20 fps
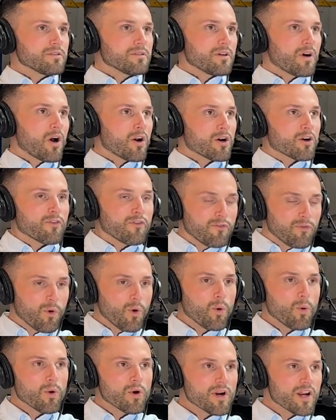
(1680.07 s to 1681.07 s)
on a
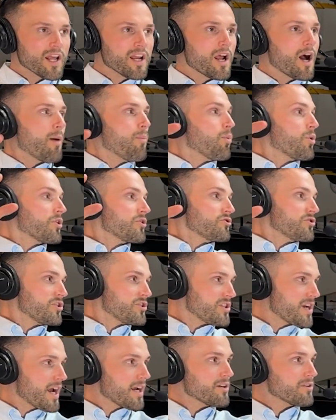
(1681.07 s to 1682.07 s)
forward and upward
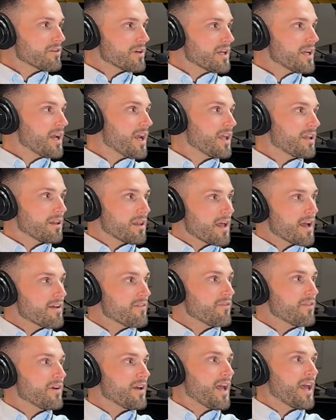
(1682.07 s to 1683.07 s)
trajectory in
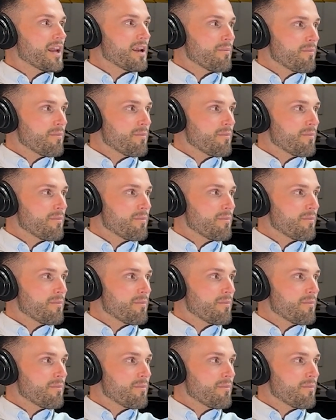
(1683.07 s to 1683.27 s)
life and in